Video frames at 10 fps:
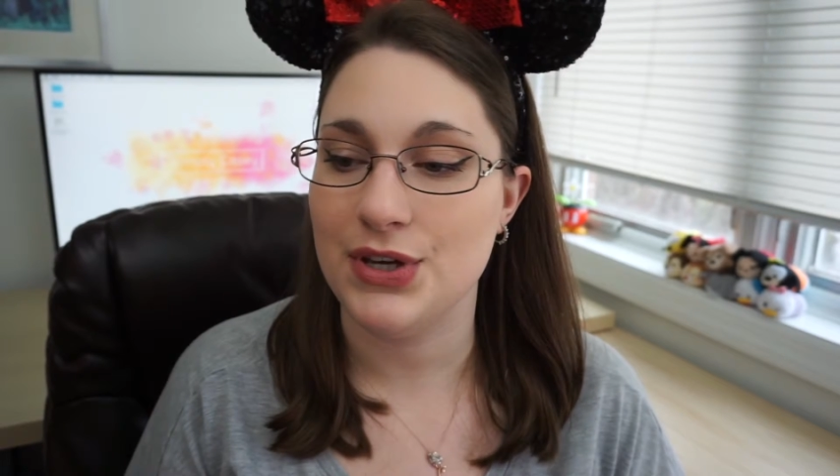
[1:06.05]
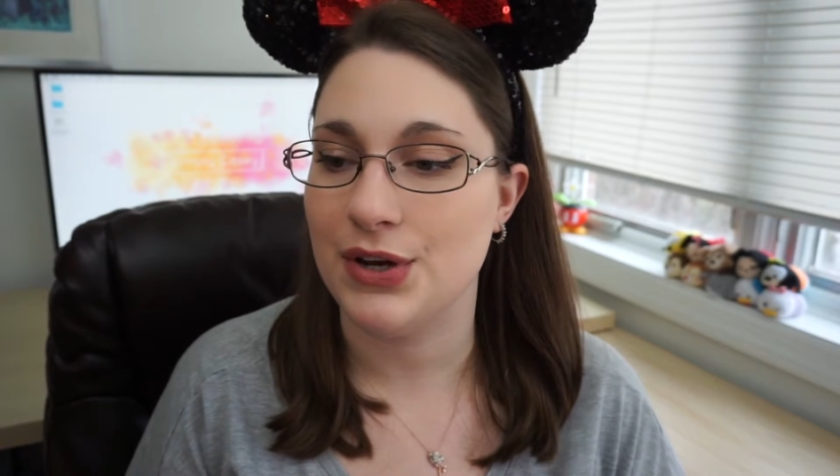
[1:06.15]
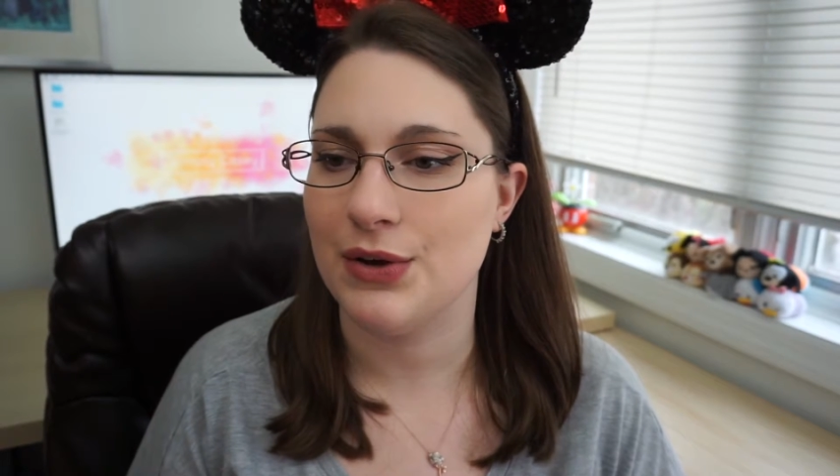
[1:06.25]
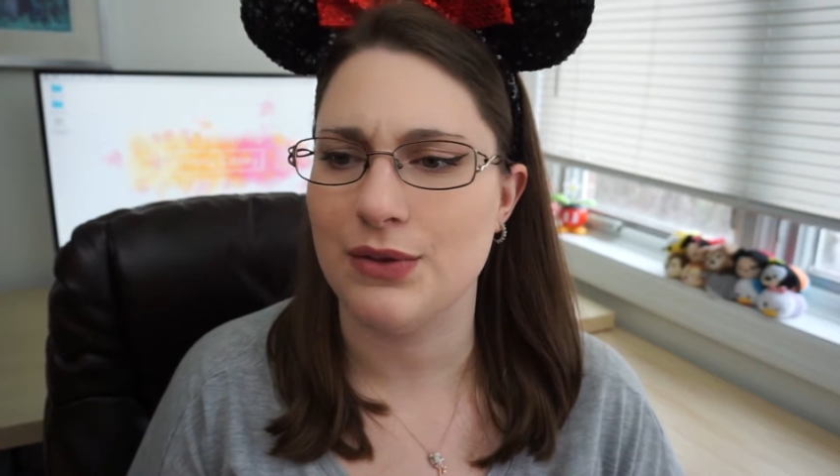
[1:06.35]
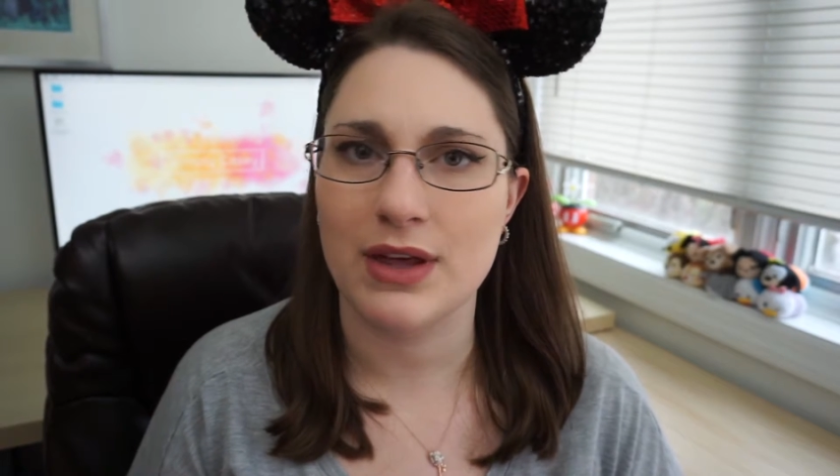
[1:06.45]
you
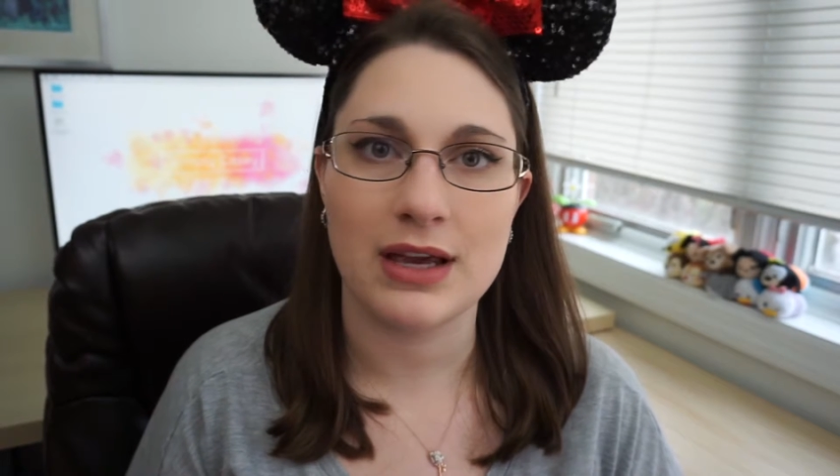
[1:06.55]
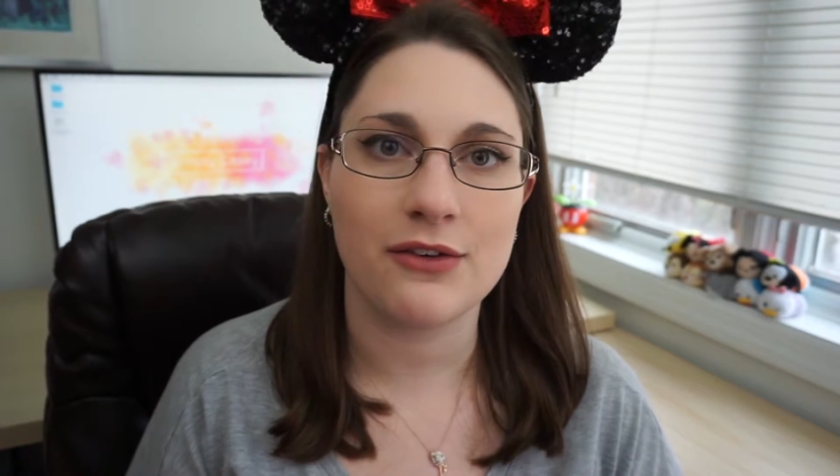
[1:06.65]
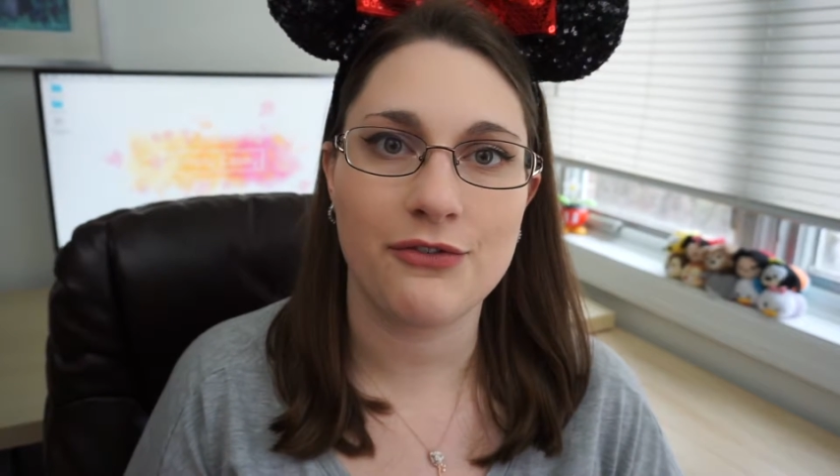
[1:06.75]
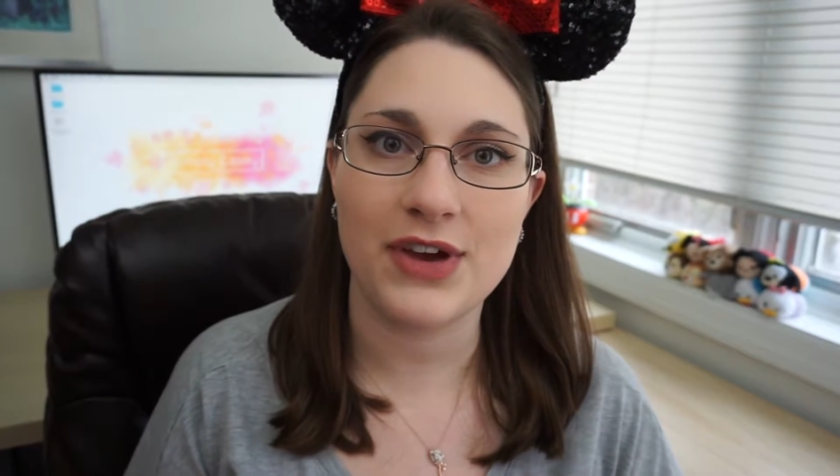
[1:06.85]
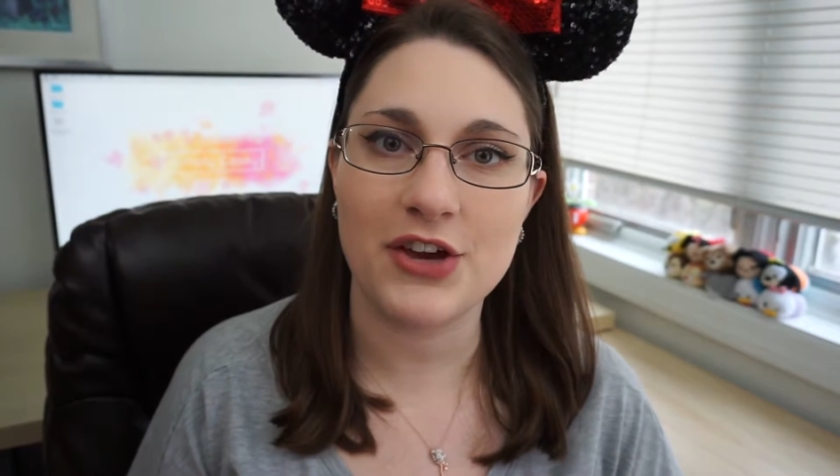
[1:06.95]
know,
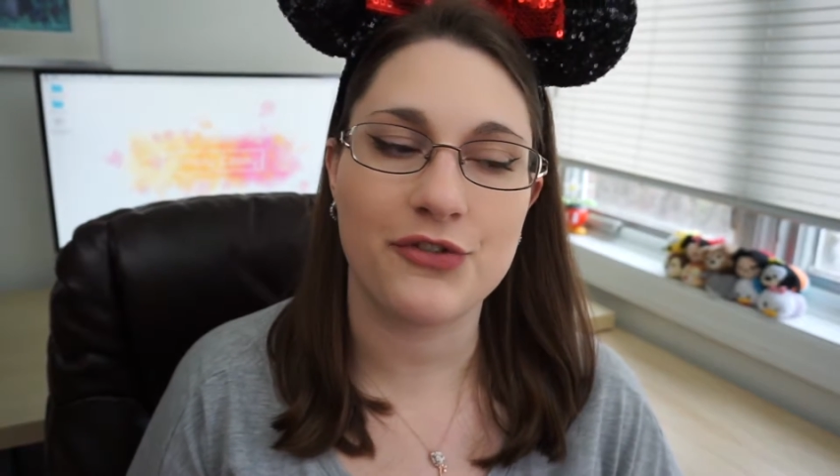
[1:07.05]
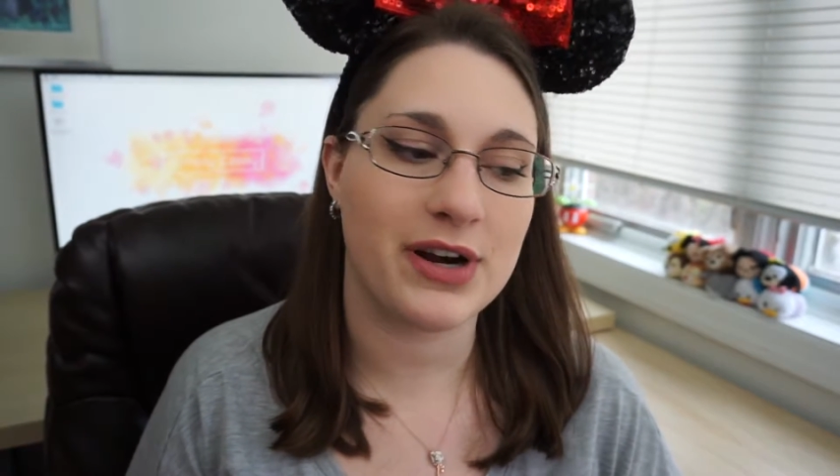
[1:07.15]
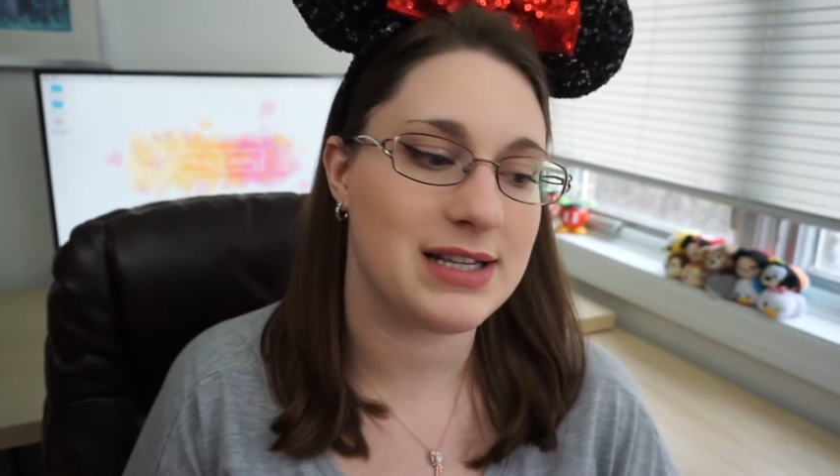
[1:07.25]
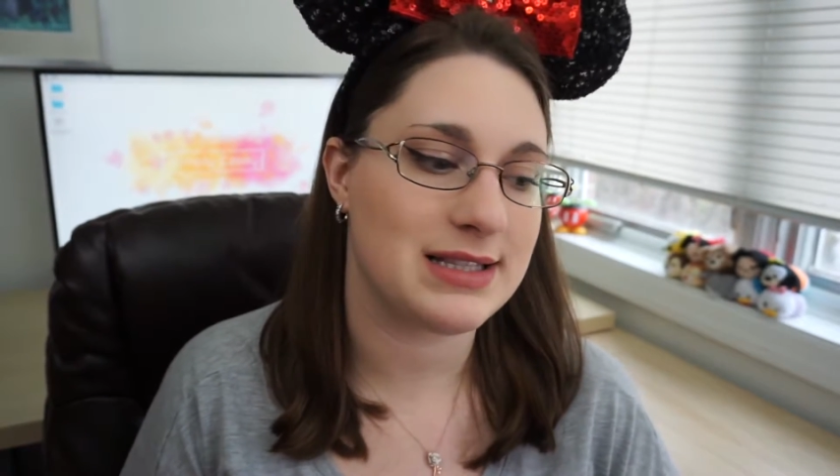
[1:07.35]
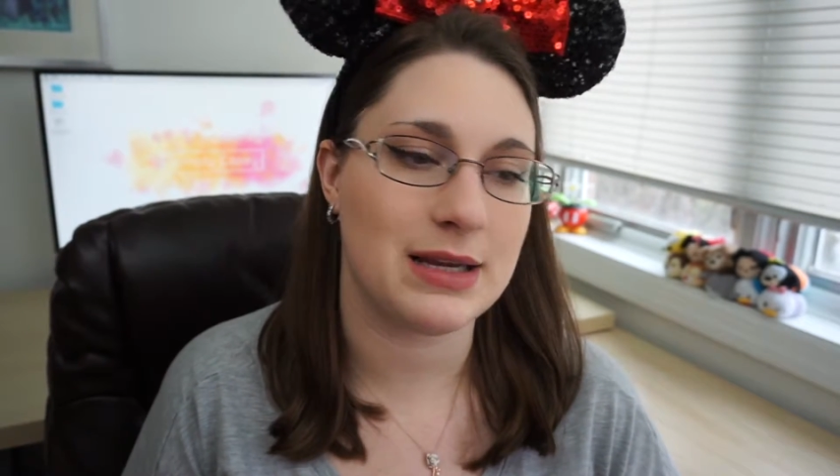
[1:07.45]
like
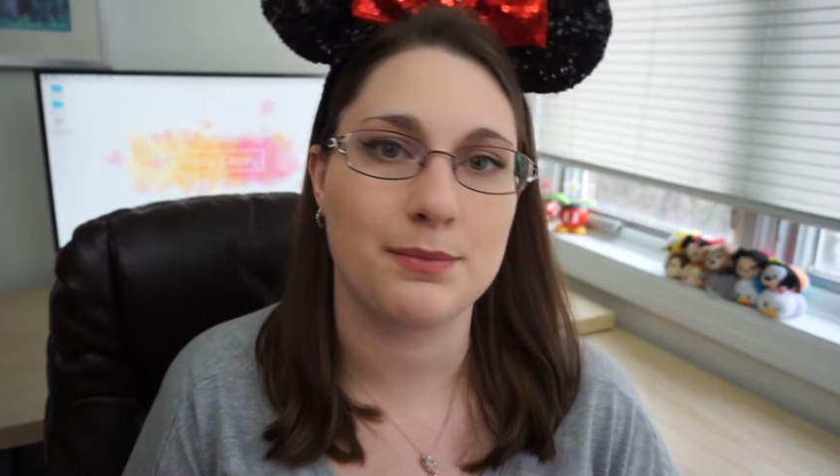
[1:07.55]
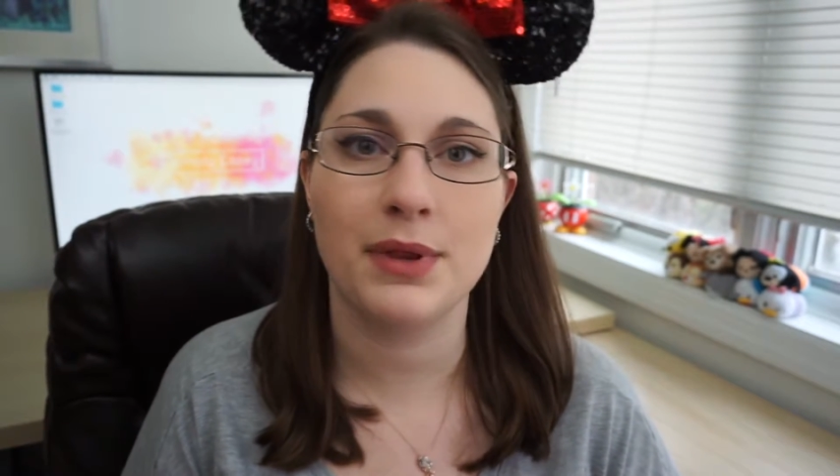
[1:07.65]
favorites and